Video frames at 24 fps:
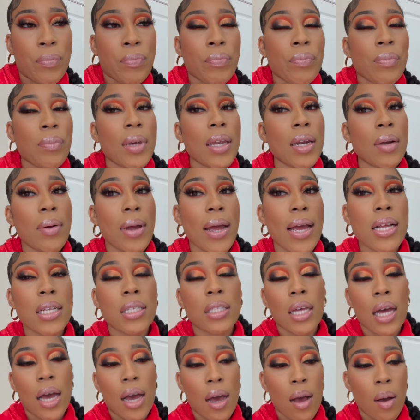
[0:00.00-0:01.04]
Anyways,
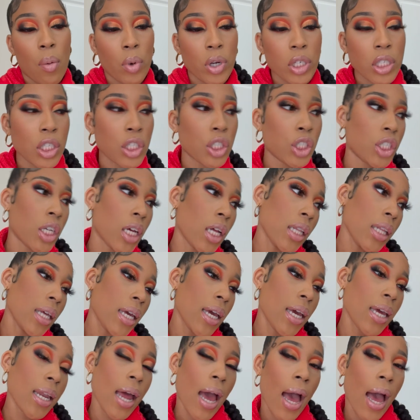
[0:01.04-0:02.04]
um, we're just chilling.